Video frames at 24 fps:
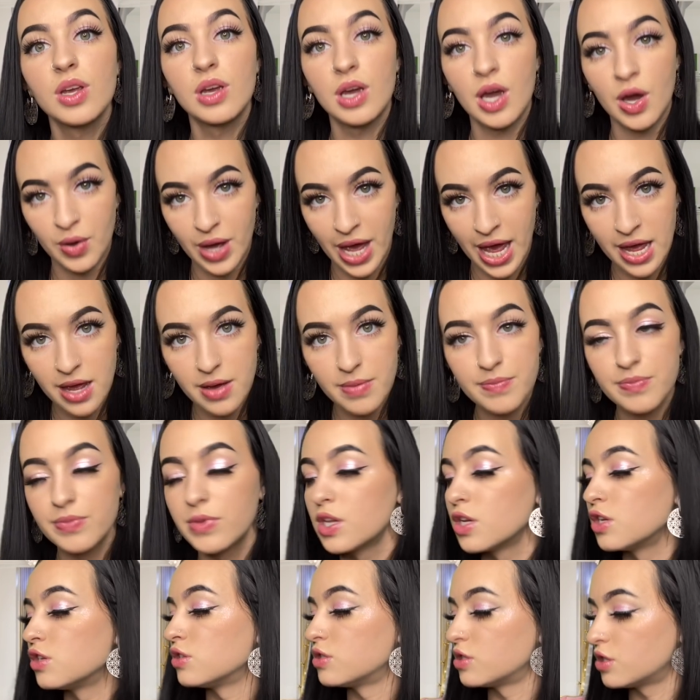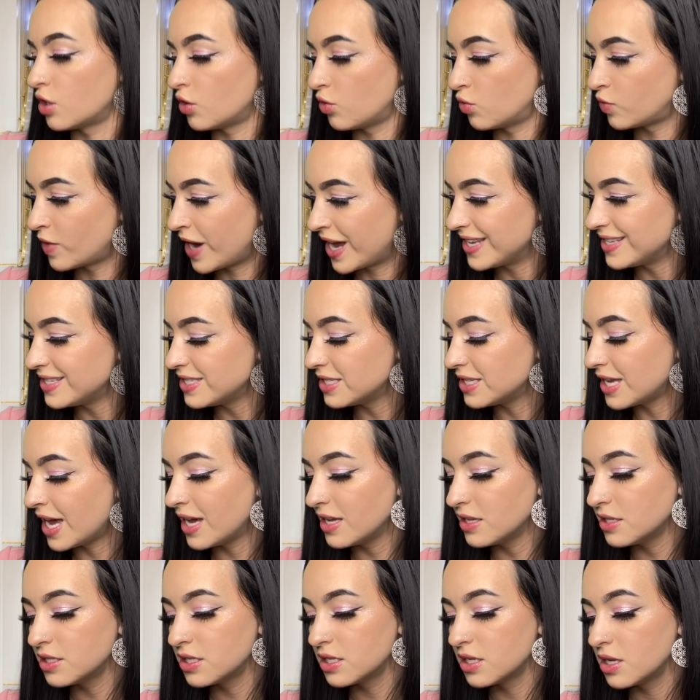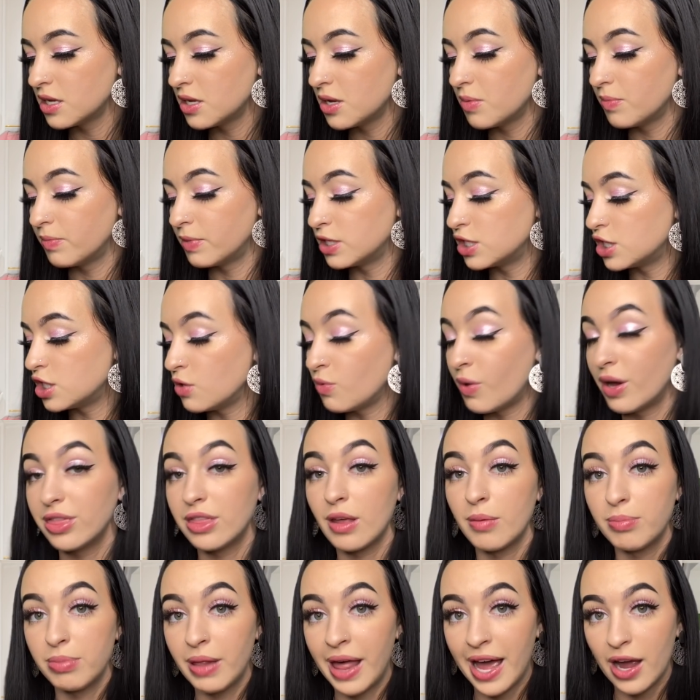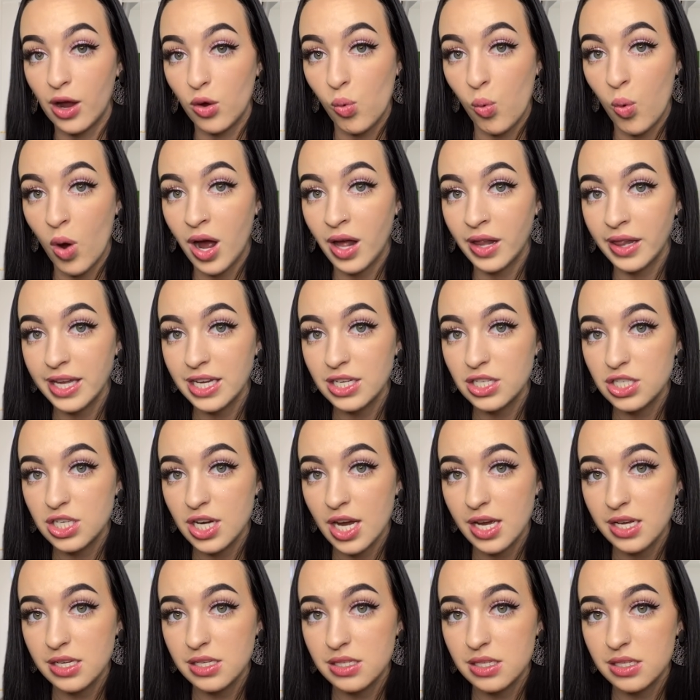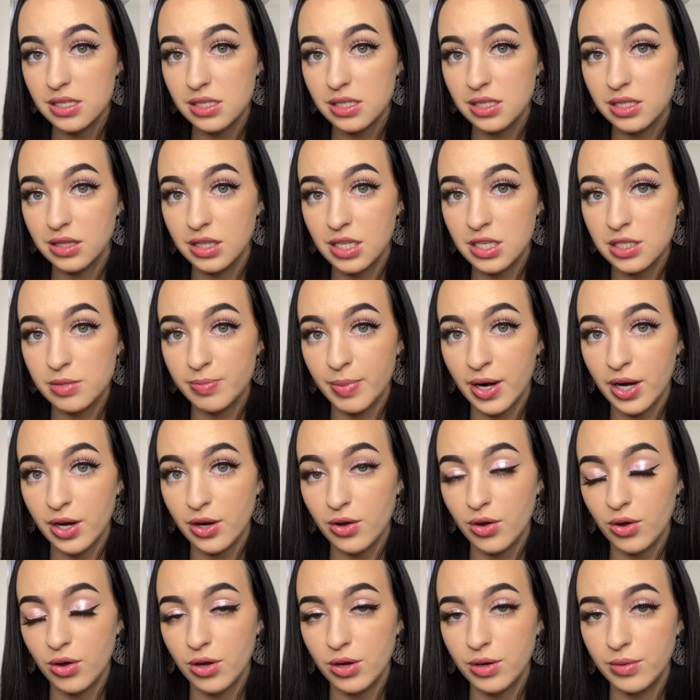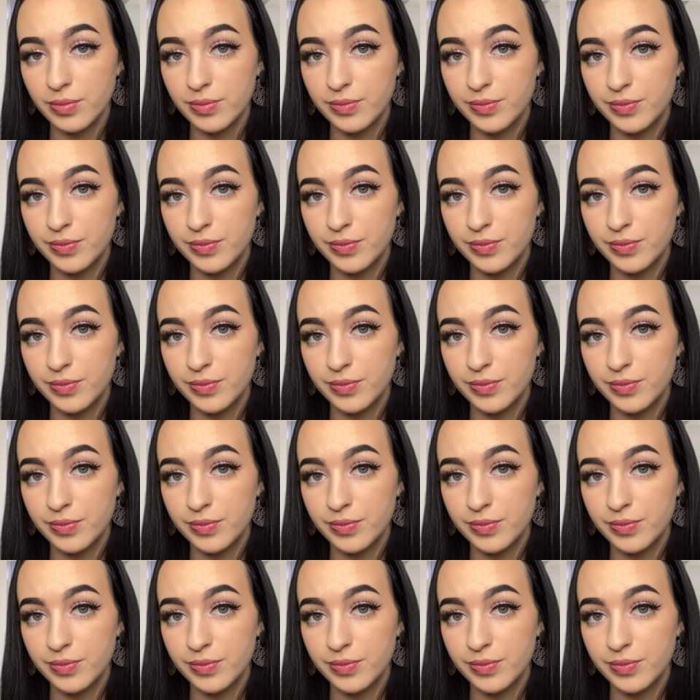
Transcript: Okay, so red set, but you want the black wallet just, the sparkle?